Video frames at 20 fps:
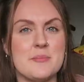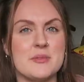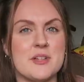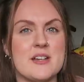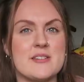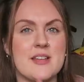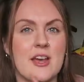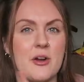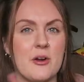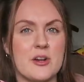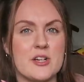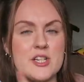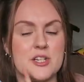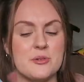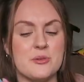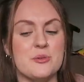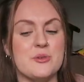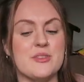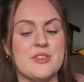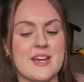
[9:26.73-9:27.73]
plus I already
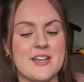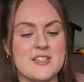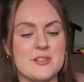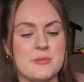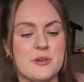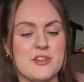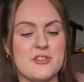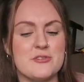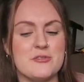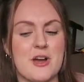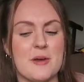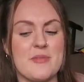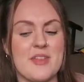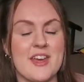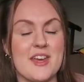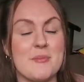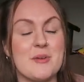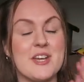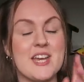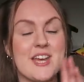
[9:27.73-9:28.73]
own this one, so I think
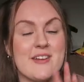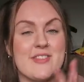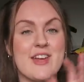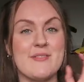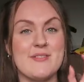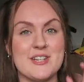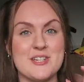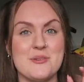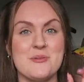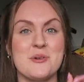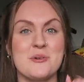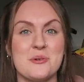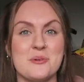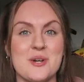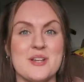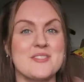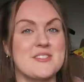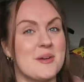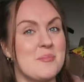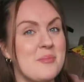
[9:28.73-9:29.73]
I'm going to give that video a go
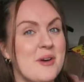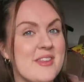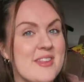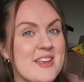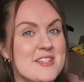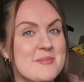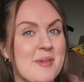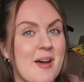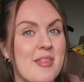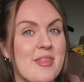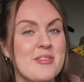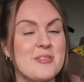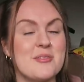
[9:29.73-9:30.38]
at some point this month.